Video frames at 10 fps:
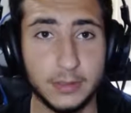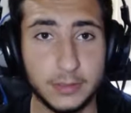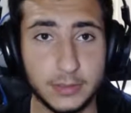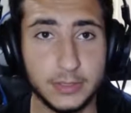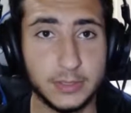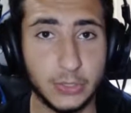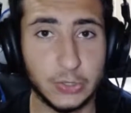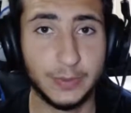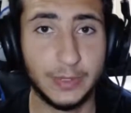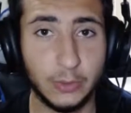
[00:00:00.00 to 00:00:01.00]
starts
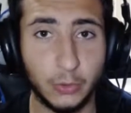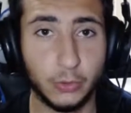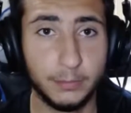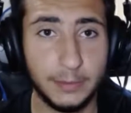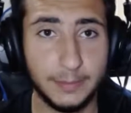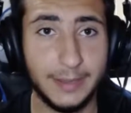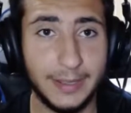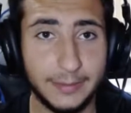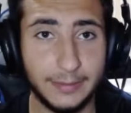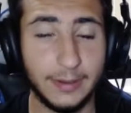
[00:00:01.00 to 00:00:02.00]
playing horribly
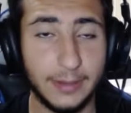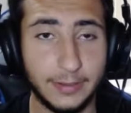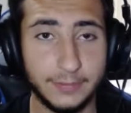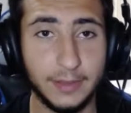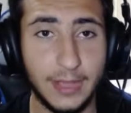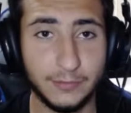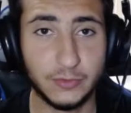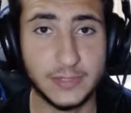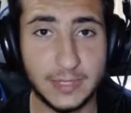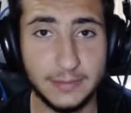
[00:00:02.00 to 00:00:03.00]
bad and we have to
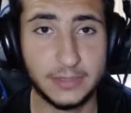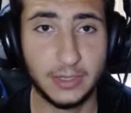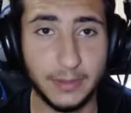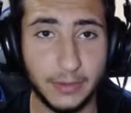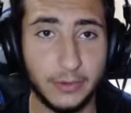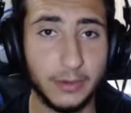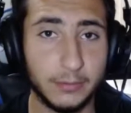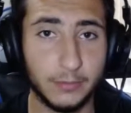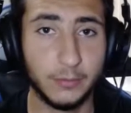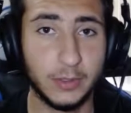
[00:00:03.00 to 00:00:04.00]
sell him, he's gonna be our
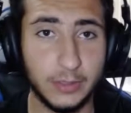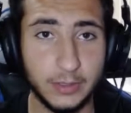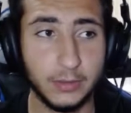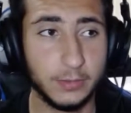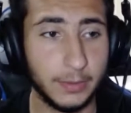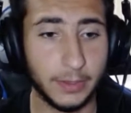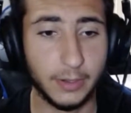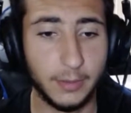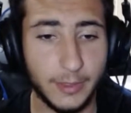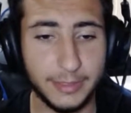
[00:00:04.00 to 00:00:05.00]
number one. But
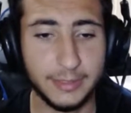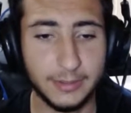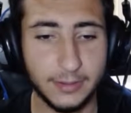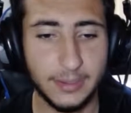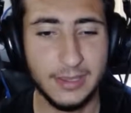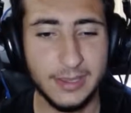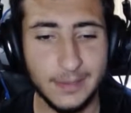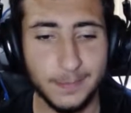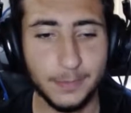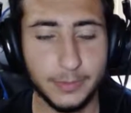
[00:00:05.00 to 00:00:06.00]
I think
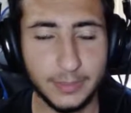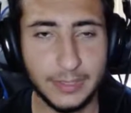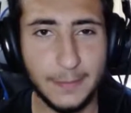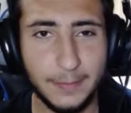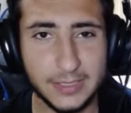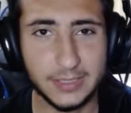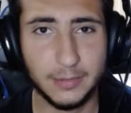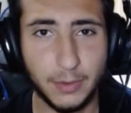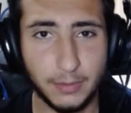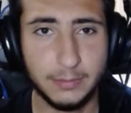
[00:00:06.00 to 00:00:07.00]
Kepa is gonna
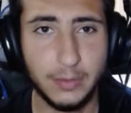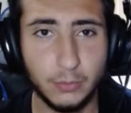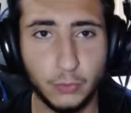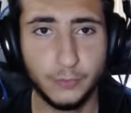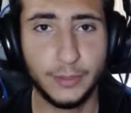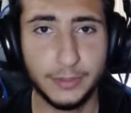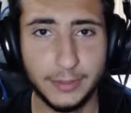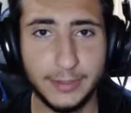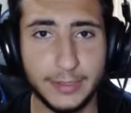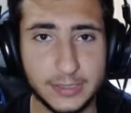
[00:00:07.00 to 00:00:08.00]
probably be moved on in the
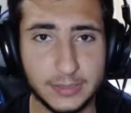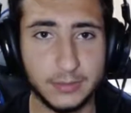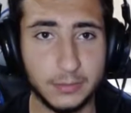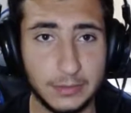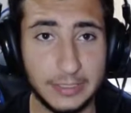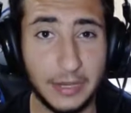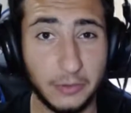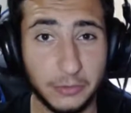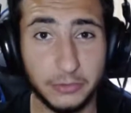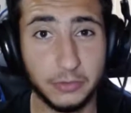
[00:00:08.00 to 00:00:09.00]
next year
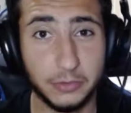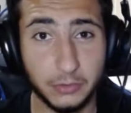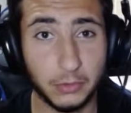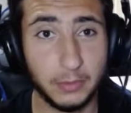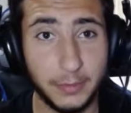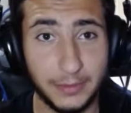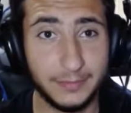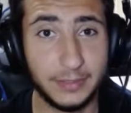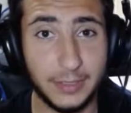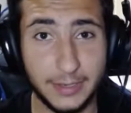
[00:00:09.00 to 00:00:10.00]
or two, or maybe
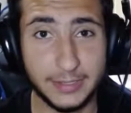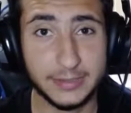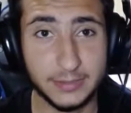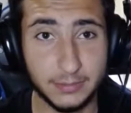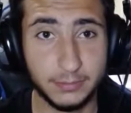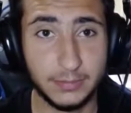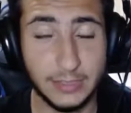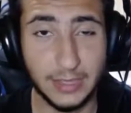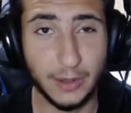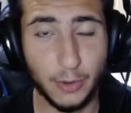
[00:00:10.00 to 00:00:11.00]
even the next.
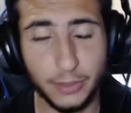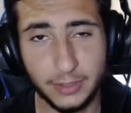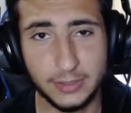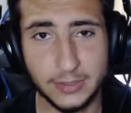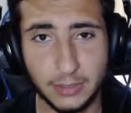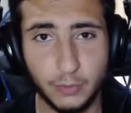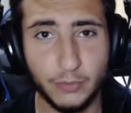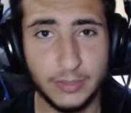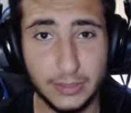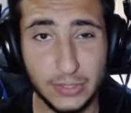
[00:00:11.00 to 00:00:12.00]
I don't think he's gonna move
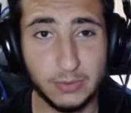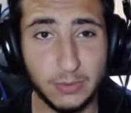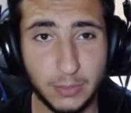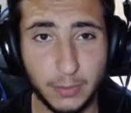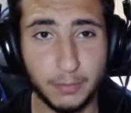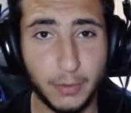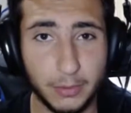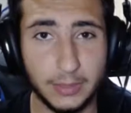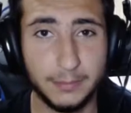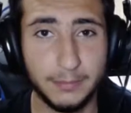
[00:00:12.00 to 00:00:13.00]
in this window, but
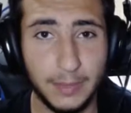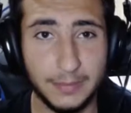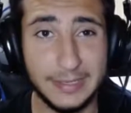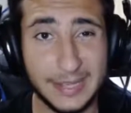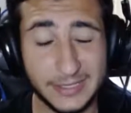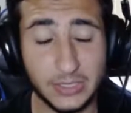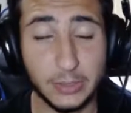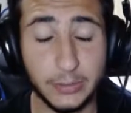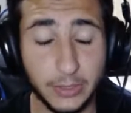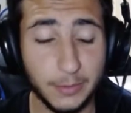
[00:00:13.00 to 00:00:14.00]
probably maybe next
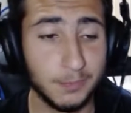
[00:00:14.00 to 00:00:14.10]
summer.